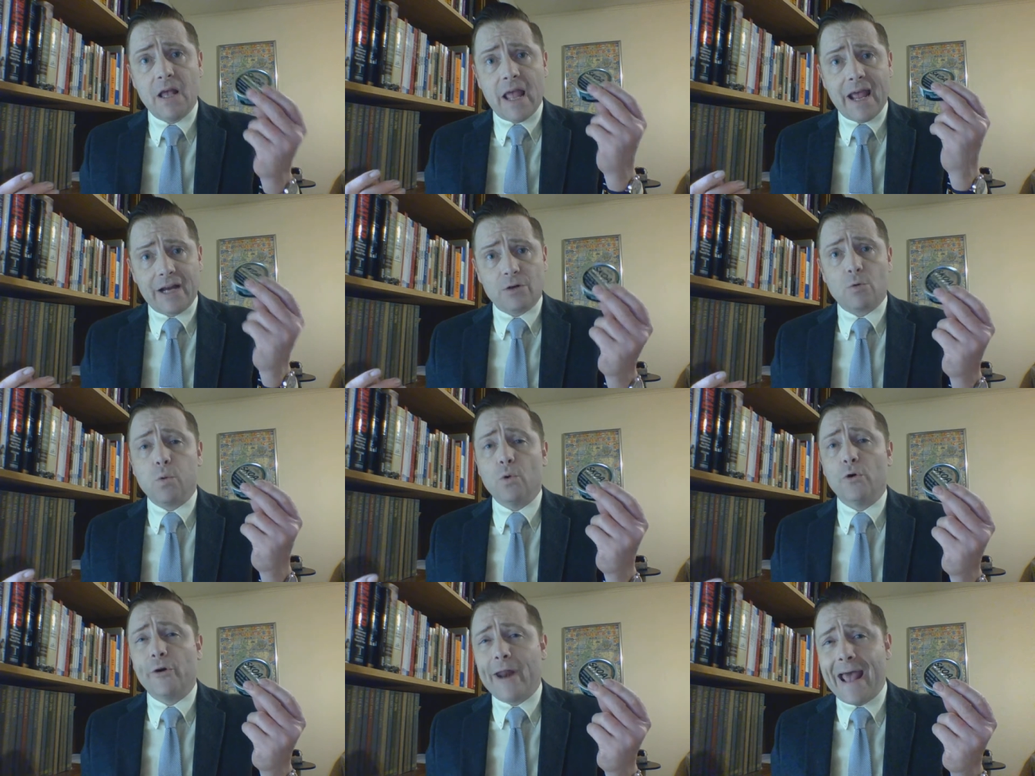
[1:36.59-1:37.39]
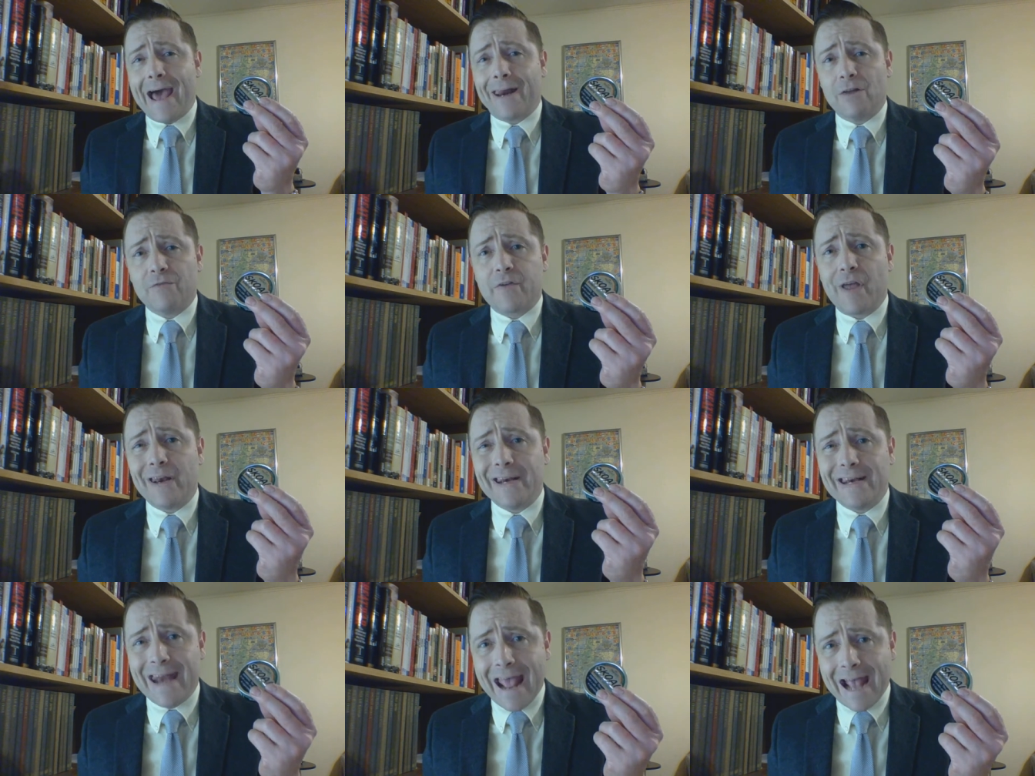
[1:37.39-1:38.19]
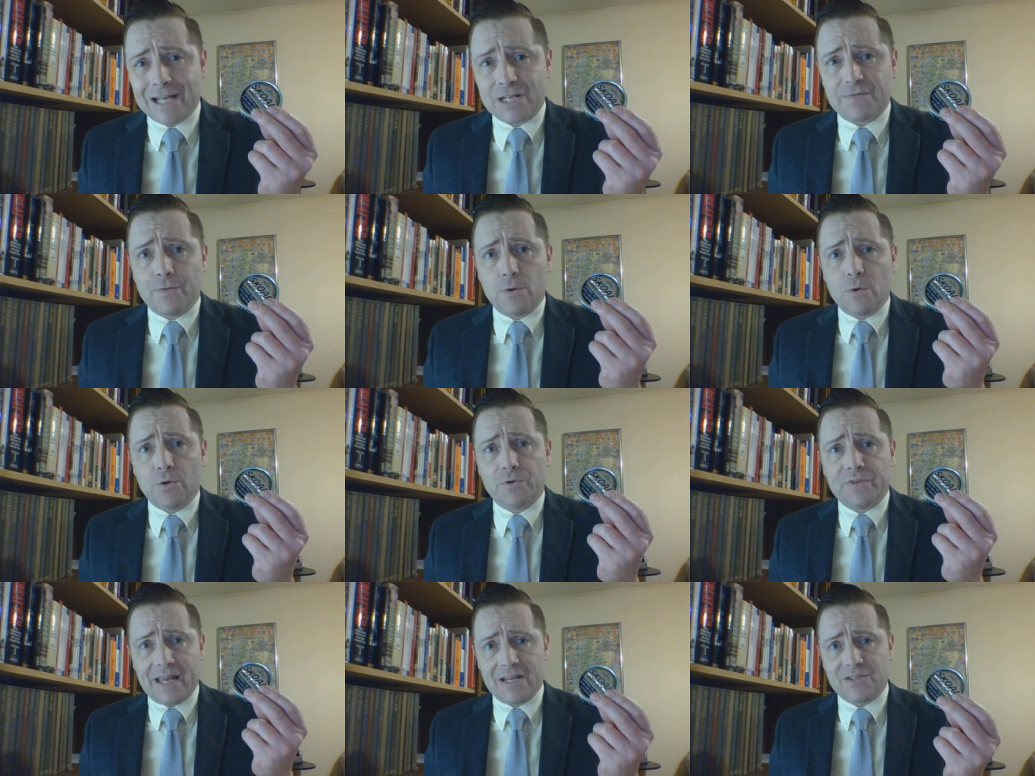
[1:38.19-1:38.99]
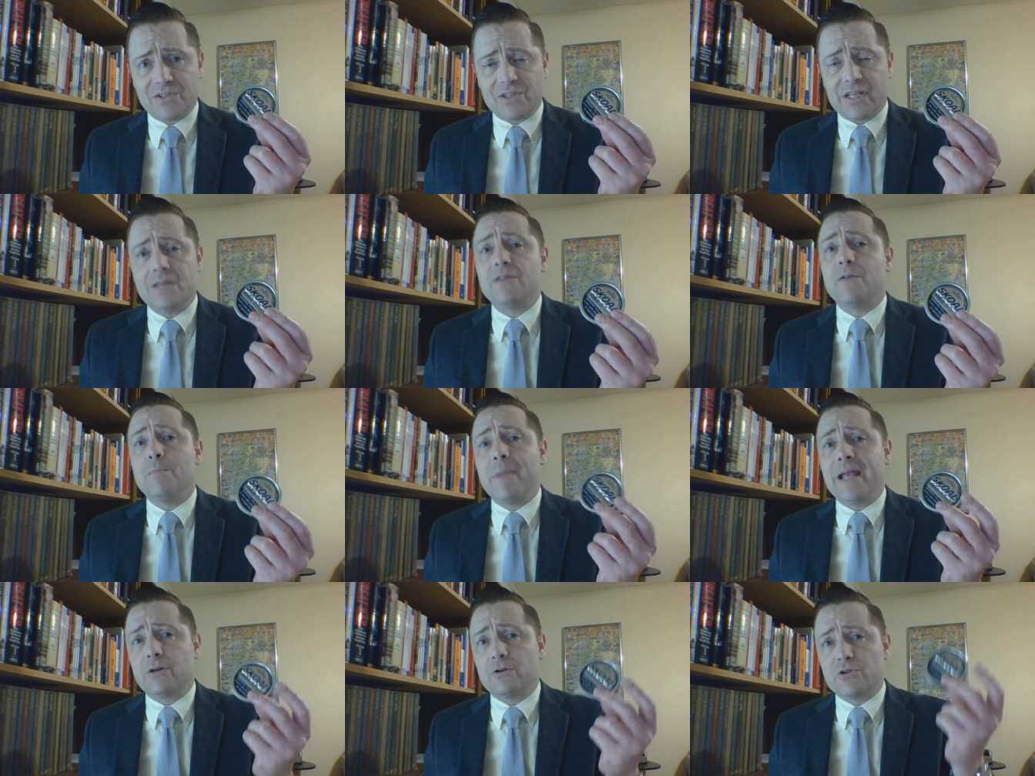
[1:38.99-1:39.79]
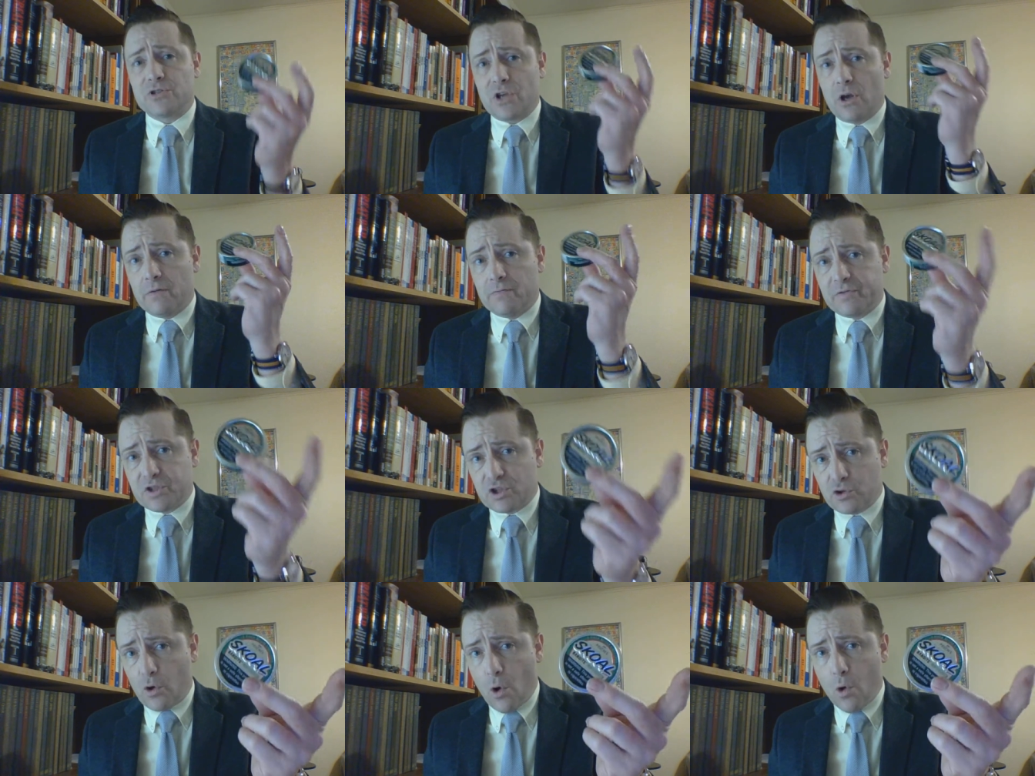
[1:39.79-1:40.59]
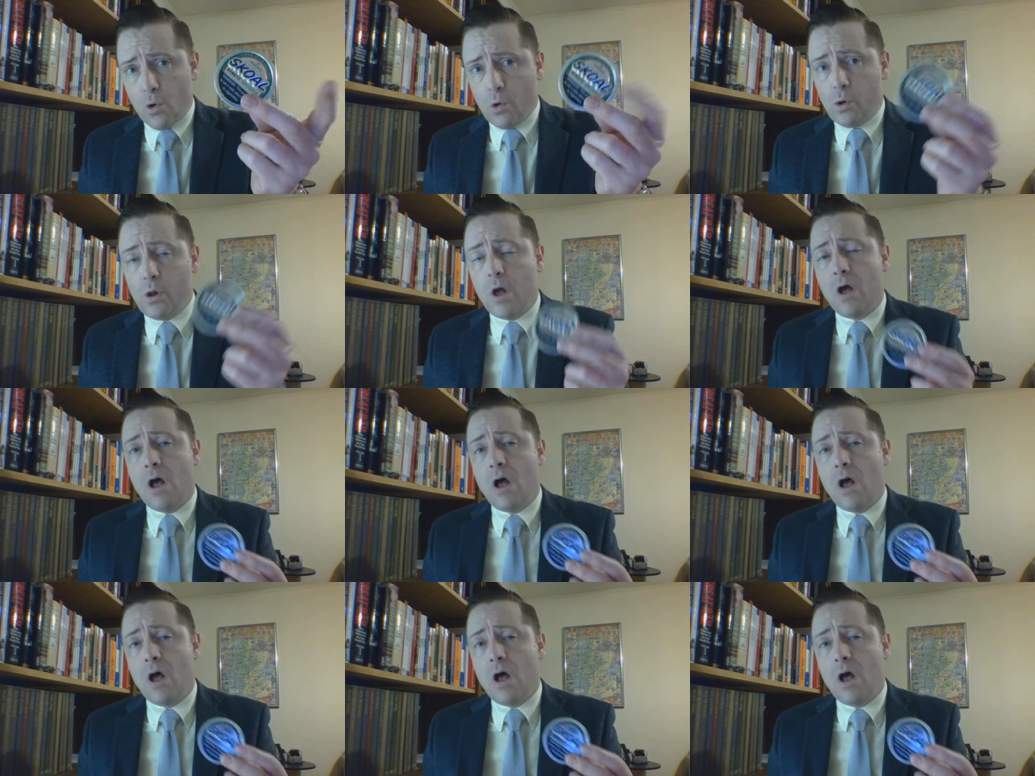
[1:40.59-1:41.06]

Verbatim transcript: headquartered out of Nashville, Tennessee, the makers of Skoal,